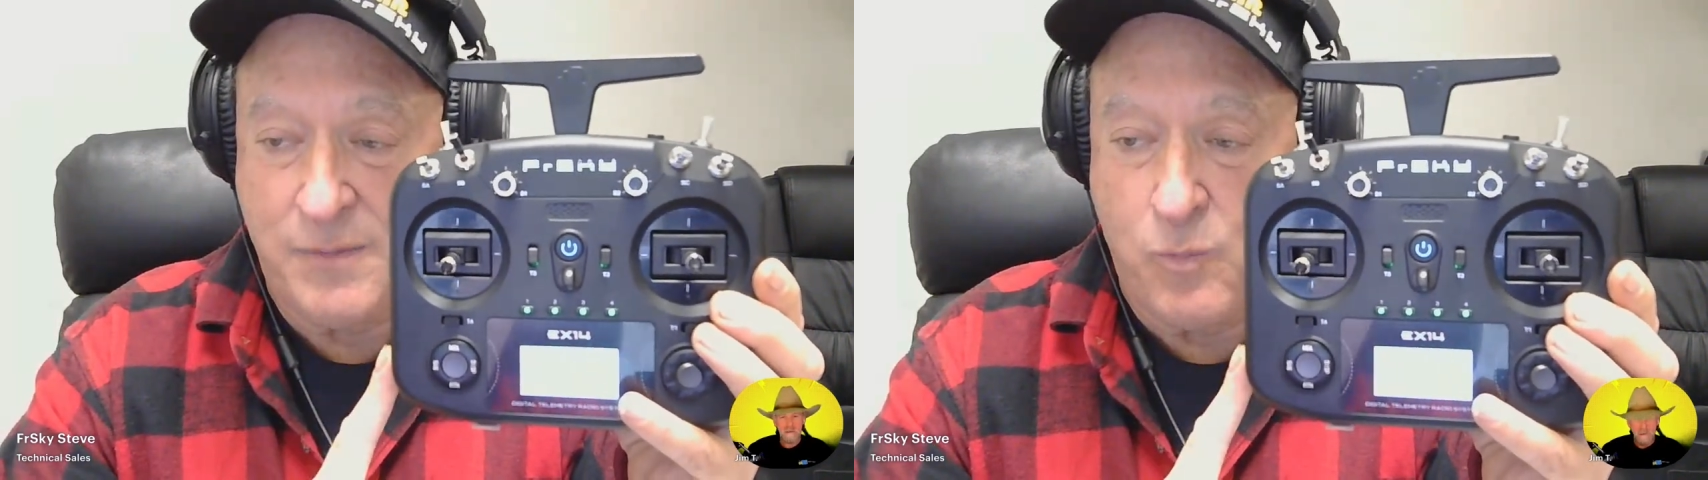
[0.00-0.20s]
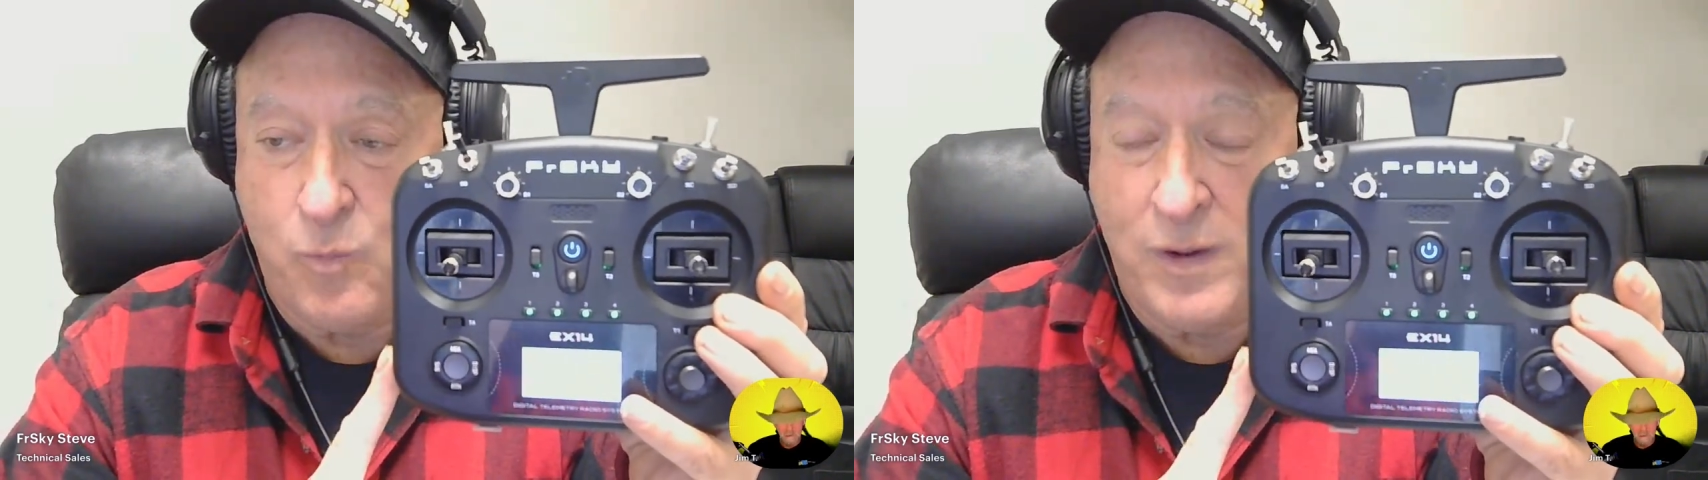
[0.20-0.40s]

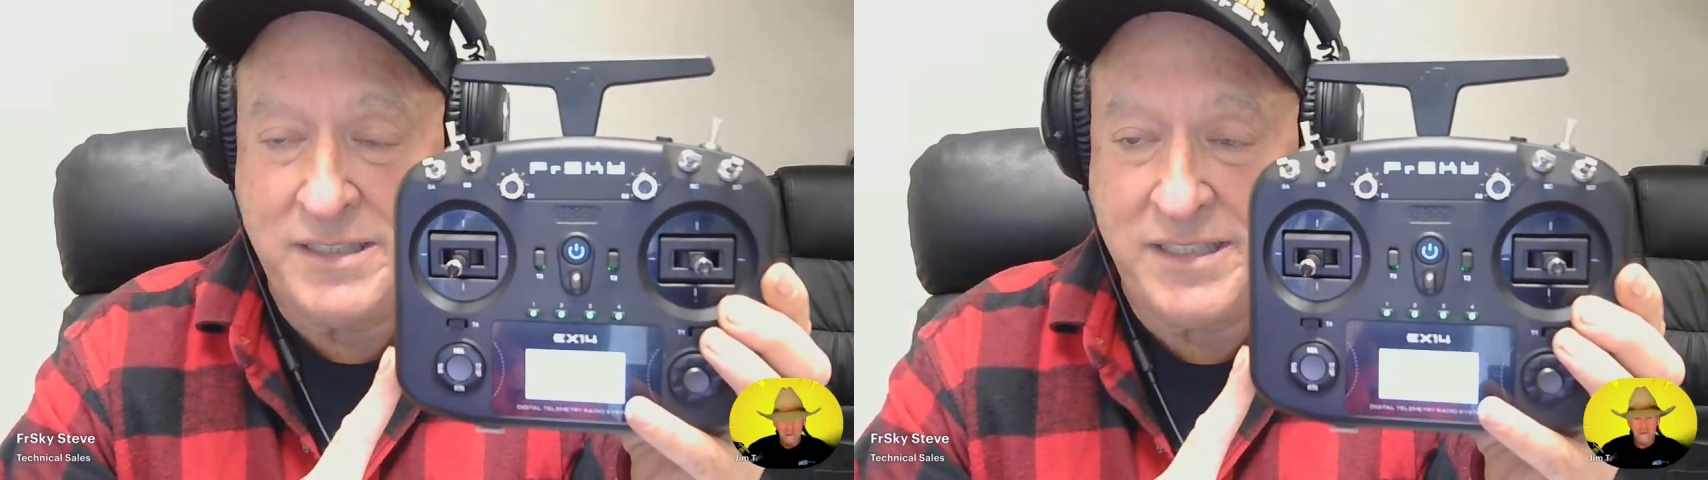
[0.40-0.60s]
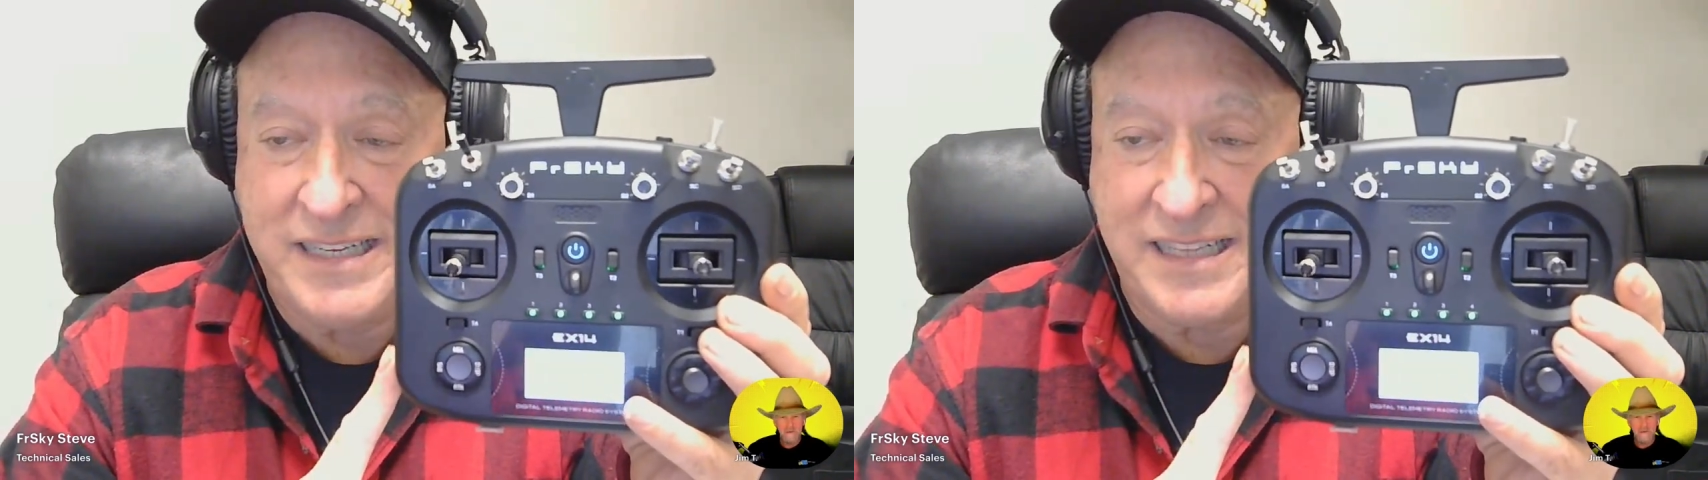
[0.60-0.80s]

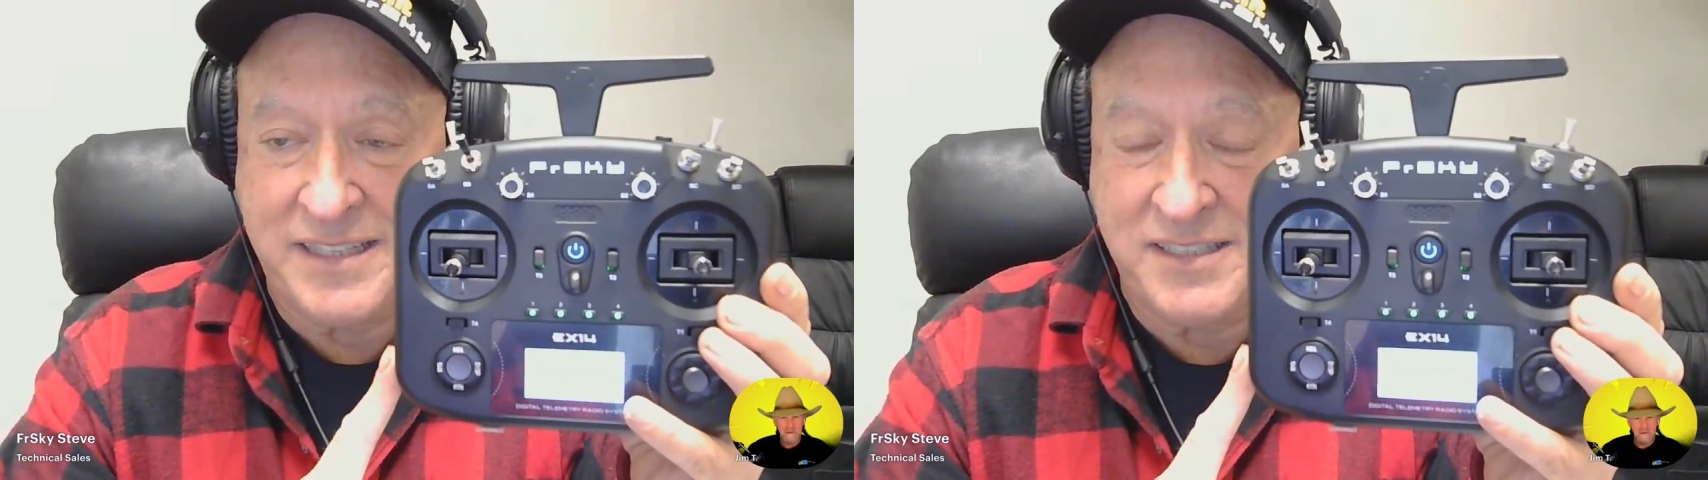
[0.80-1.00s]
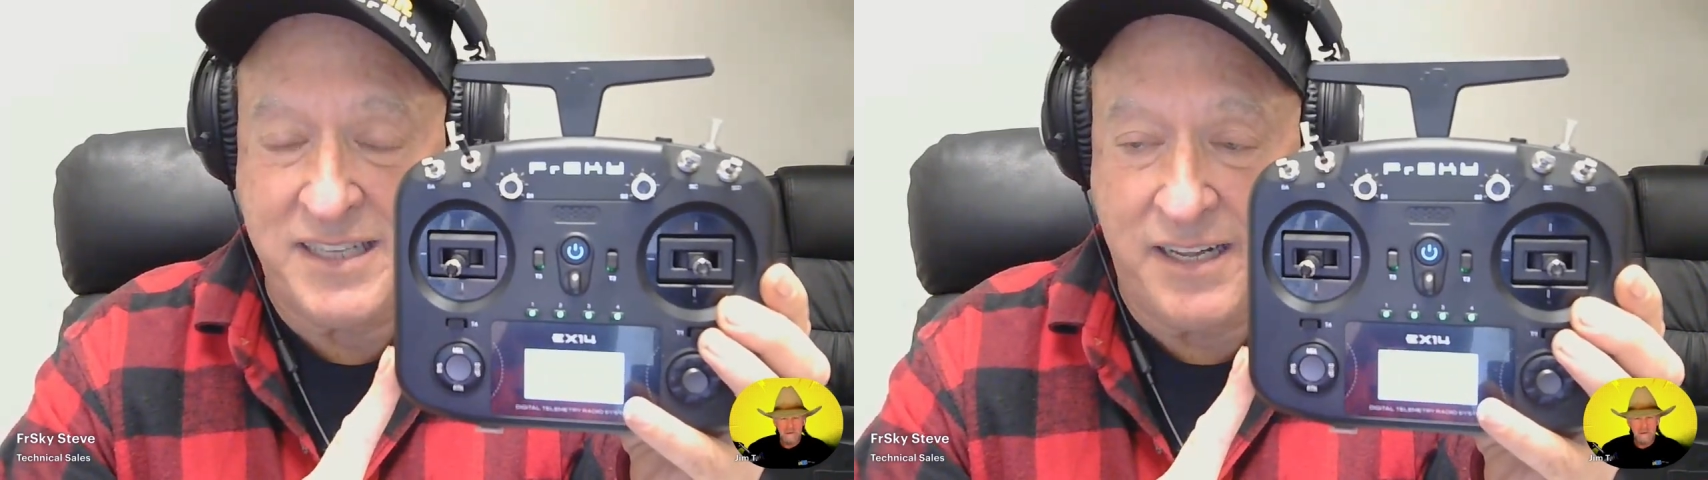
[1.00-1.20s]
Once you get
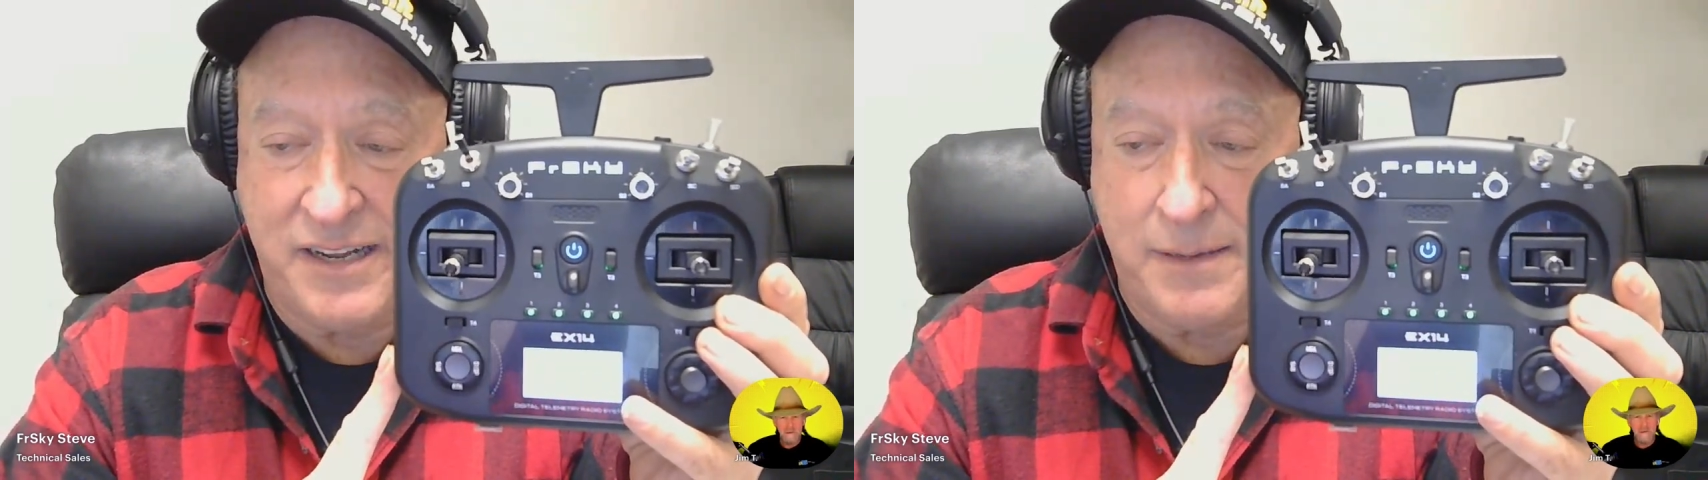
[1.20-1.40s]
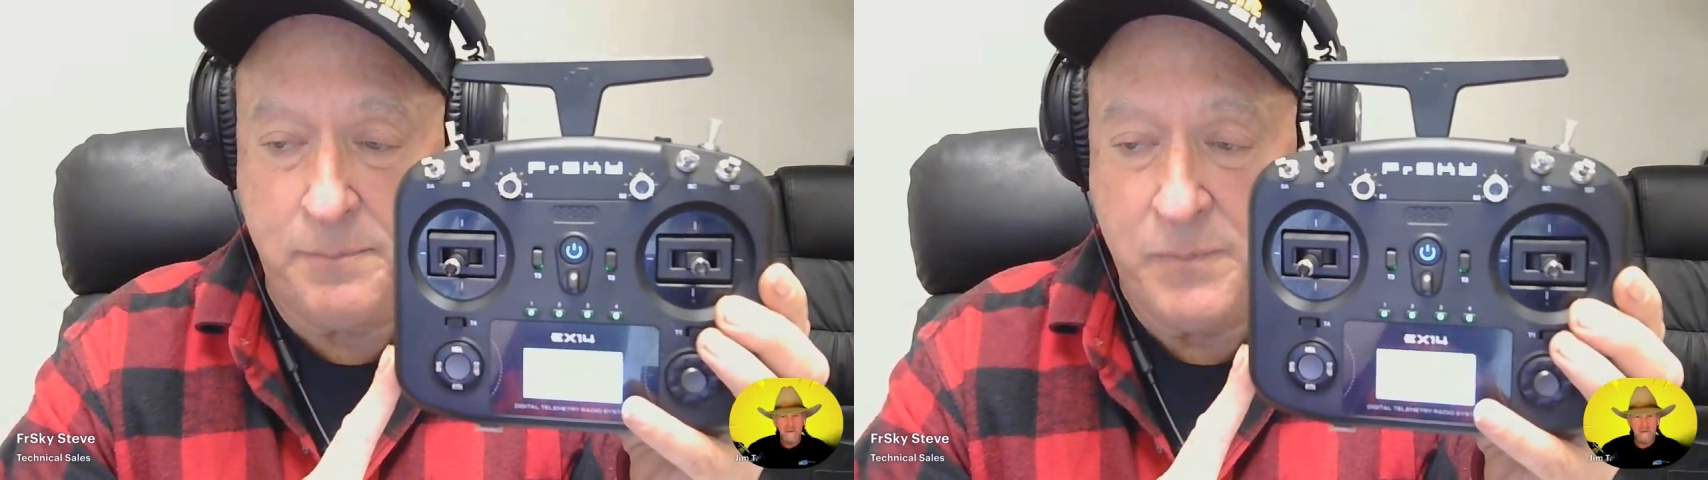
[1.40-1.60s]
this set
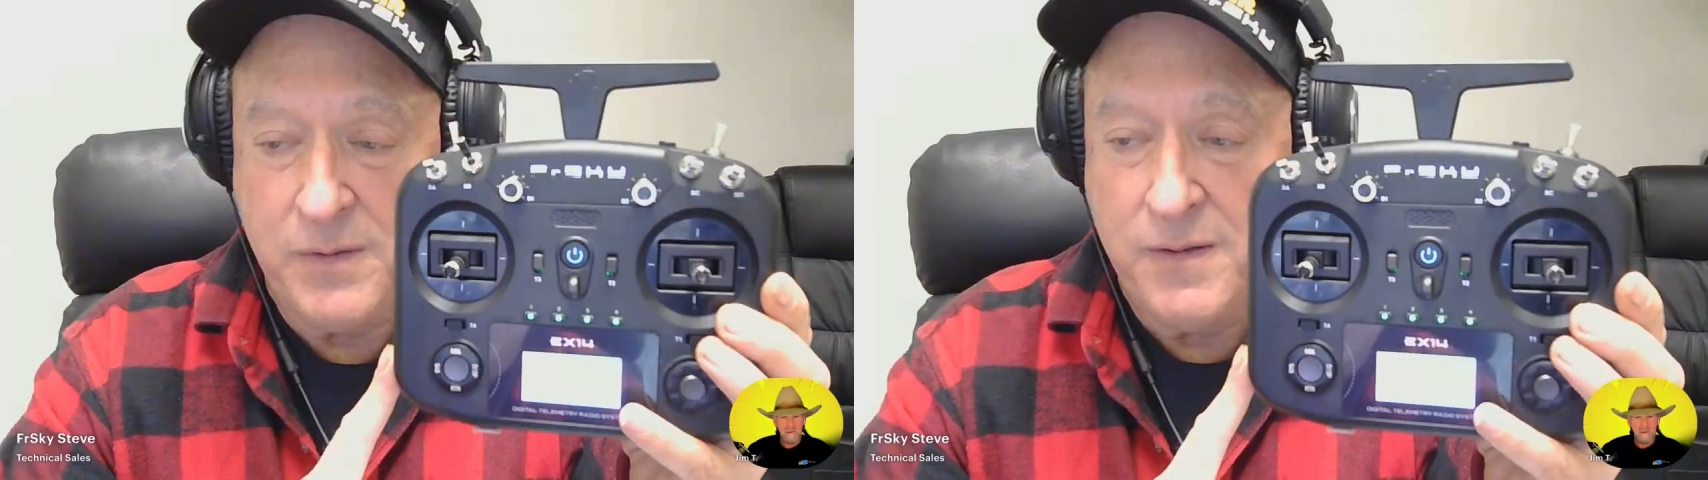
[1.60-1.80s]
up,